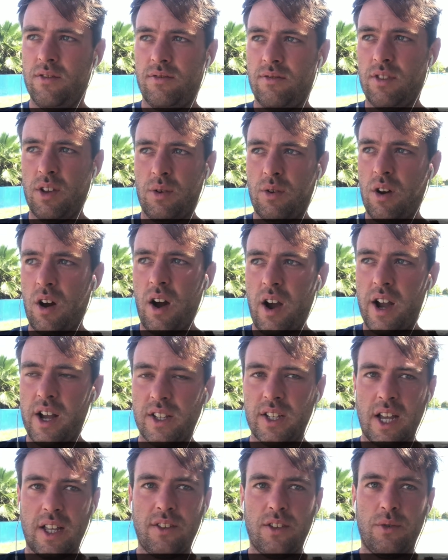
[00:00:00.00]
they were hired
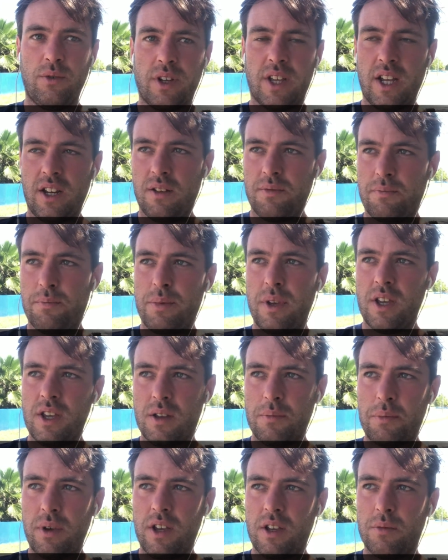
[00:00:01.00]
and they were getting big
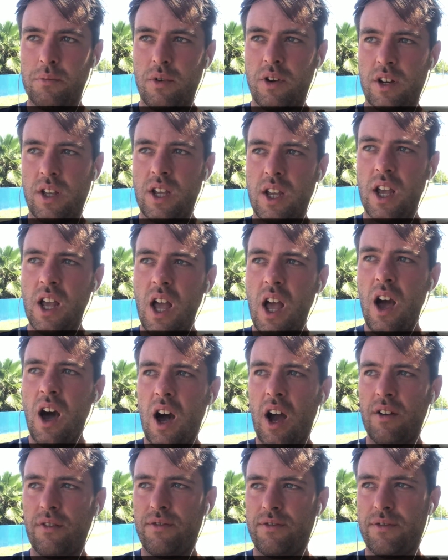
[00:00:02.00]
big money.
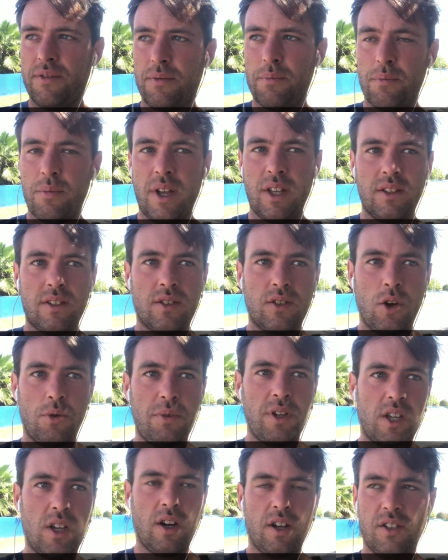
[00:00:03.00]
I've met so
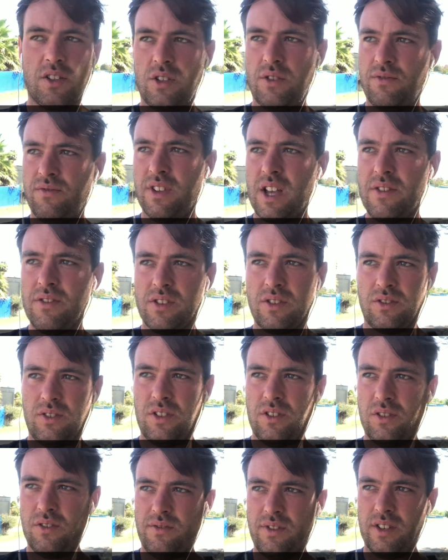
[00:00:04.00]
many guys who've never gone
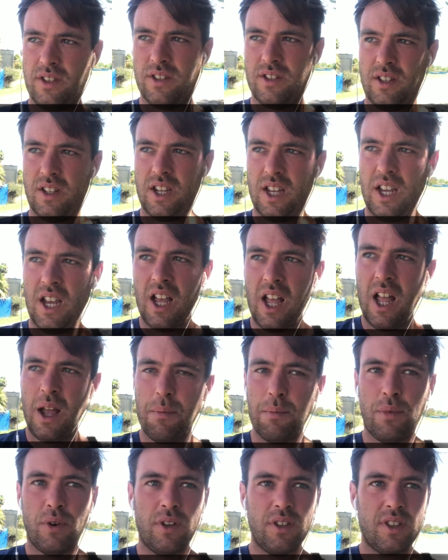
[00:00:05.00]
to university,
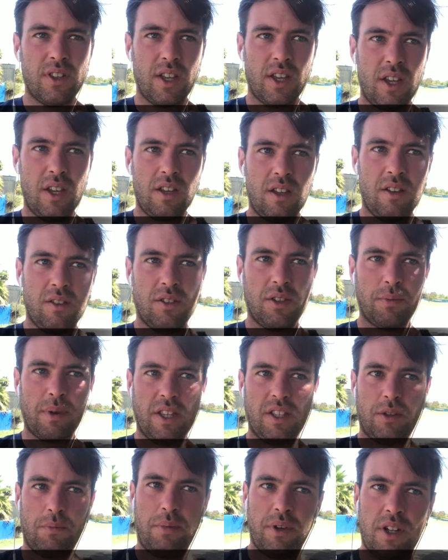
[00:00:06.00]
but they
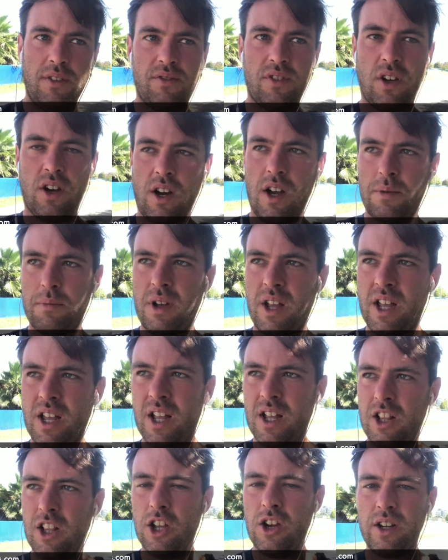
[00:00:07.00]
spent a bit of time
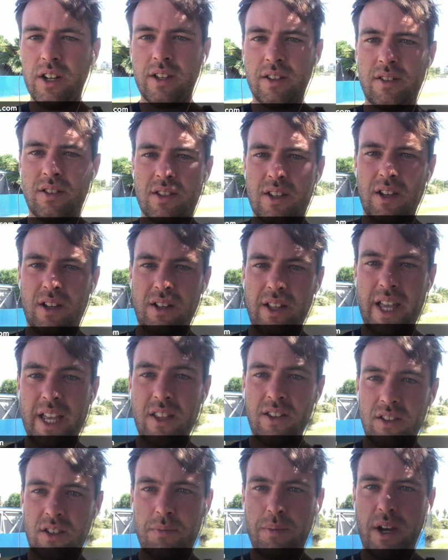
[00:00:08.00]
learning a skill in
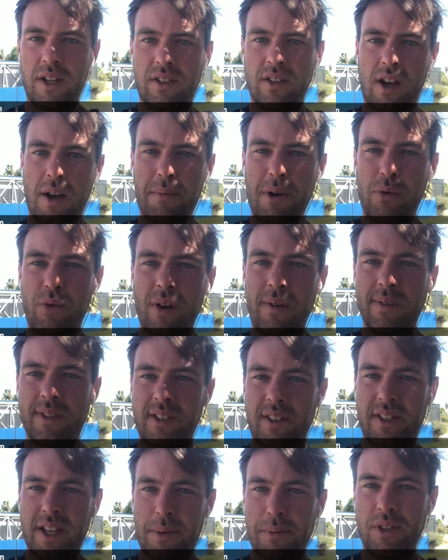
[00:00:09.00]
their spare time and were able
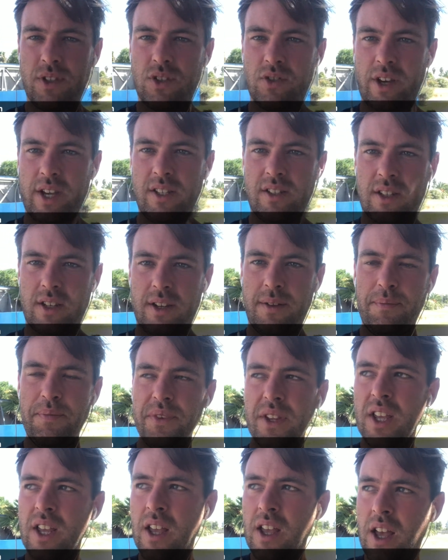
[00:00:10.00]
to demonstrate it.
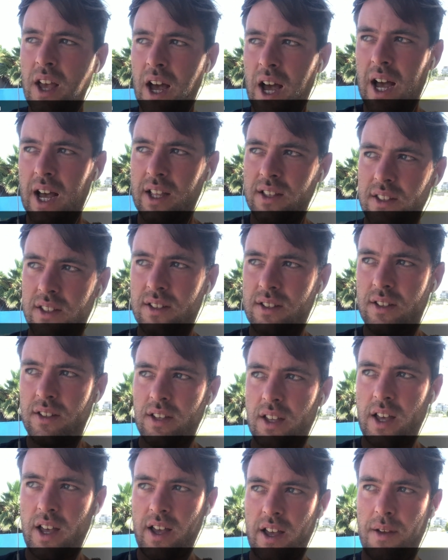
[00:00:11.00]
And
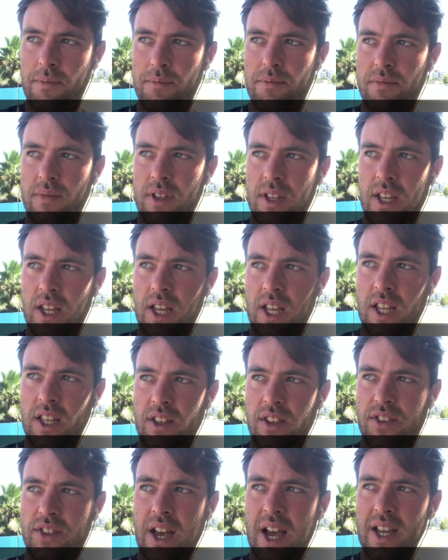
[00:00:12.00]
um,
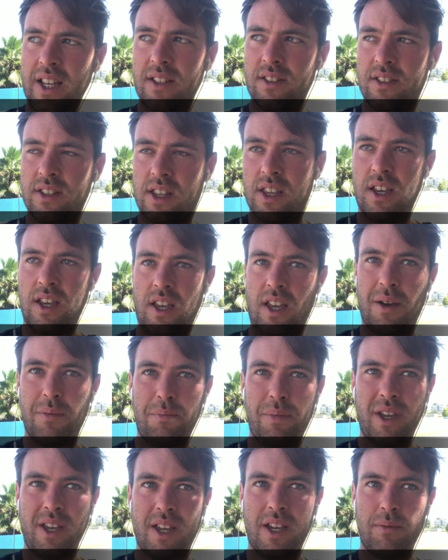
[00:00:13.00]
that is the key,
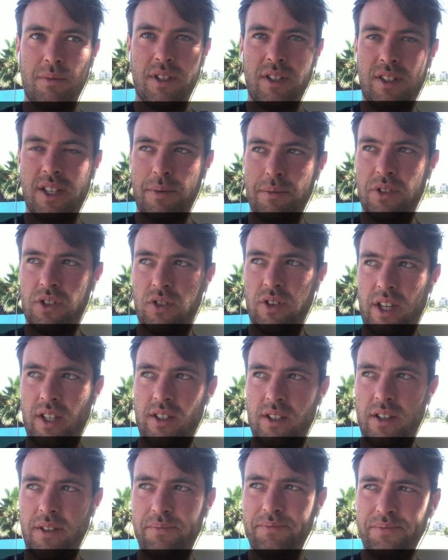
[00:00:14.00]
being able to demonstrate
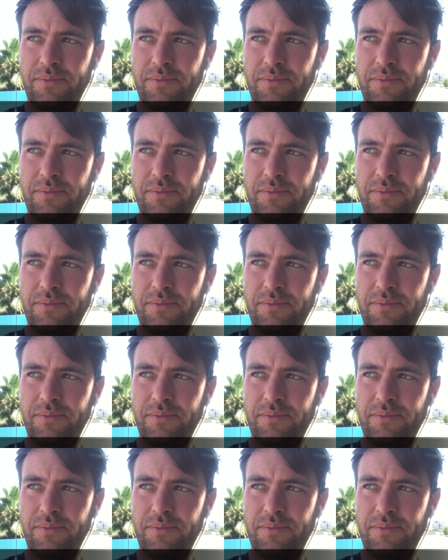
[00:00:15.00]
it.